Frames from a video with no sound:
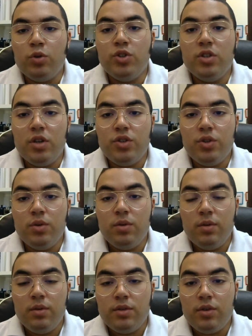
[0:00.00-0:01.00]
judge
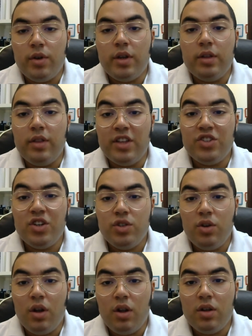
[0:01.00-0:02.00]
you, they judge
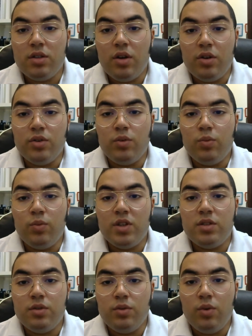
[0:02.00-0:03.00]
you a lot on
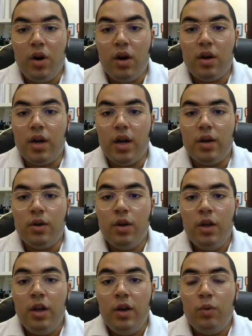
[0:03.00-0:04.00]
what you are and
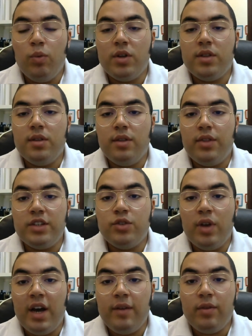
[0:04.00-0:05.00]
what things
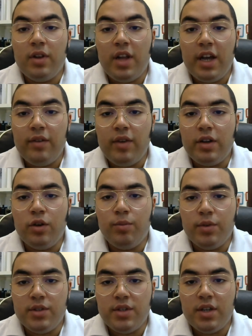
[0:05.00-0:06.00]
you have in life and your
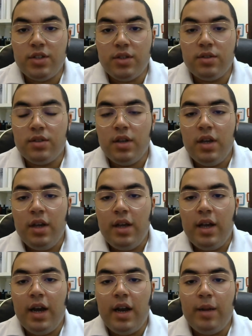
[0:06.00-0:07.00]
possessions.
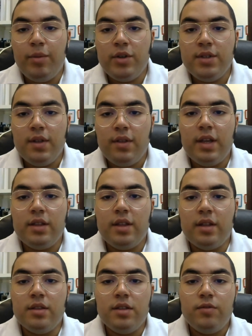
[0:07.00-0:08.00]
And I personally think
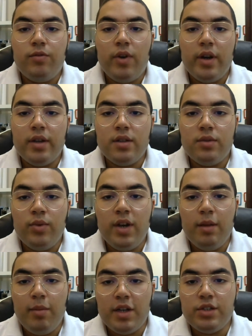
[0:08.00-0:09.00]
that this fragrance
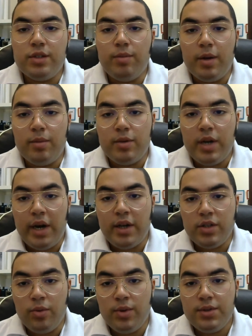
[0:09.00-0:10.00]
really matches my
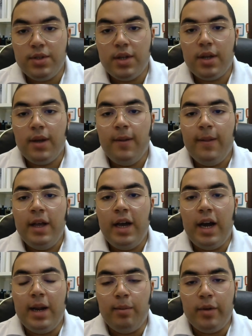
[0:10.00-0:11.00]
characteristic,
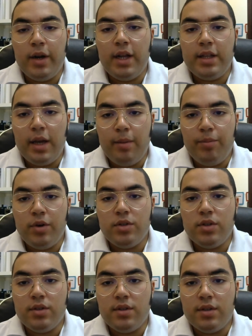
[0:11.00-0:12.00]
and I'm glad I
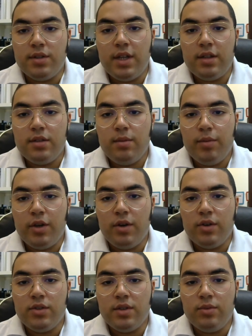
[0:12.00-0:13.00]
purchased this scent
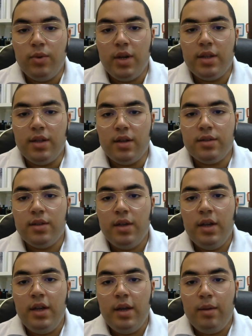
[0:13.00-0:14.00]
because it really does
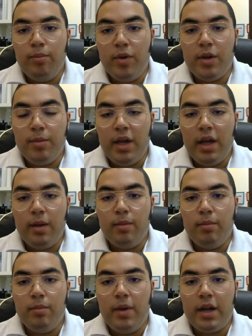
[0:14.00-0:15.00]
bring me
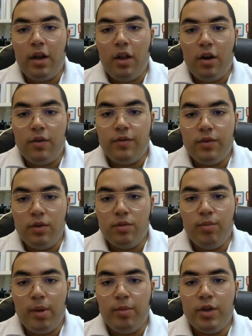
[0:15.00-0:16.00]
back a lot of good
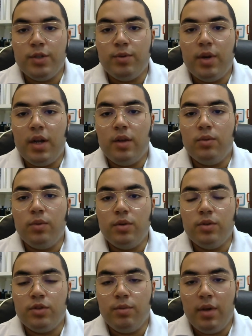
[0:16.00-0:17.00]
memories when I
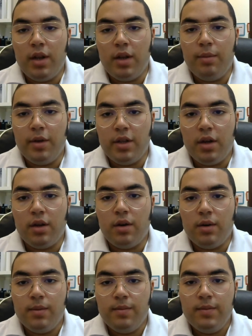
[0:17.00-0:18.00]
used to be a little bit younger.
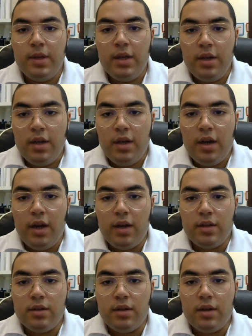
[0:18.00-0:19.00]

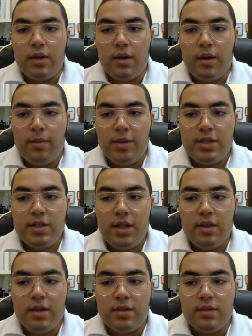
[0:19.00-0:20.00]
And I must say
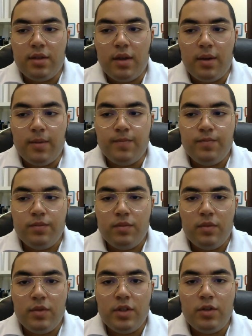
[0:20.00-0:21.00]
that
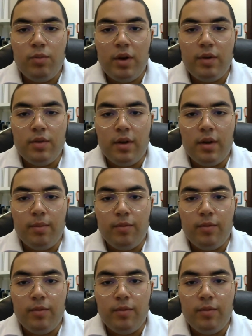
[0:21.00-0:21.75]
this is one of the